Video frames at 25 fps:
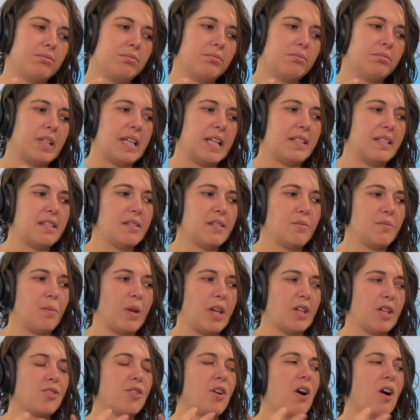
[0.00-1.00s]
it's
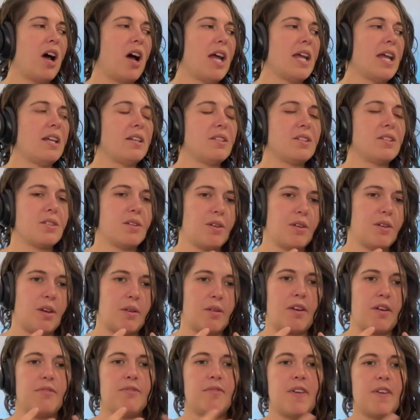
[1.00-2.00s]
we're trying to
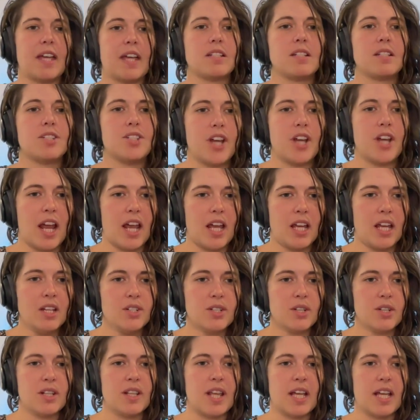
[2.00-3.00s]
affect
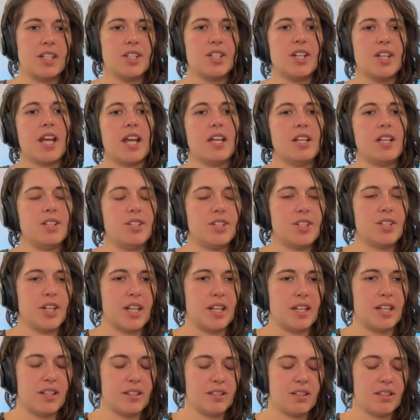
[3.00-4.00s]
change, and that change
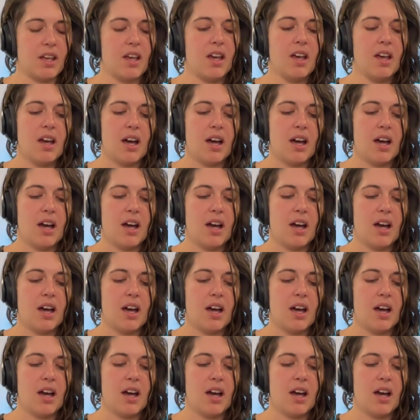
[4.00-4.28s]
is